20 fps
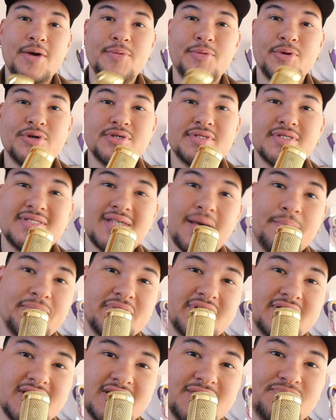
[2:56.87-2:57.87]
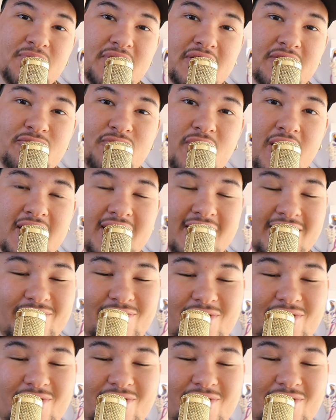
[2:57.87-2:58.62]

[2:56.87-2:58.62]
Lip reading: has just been running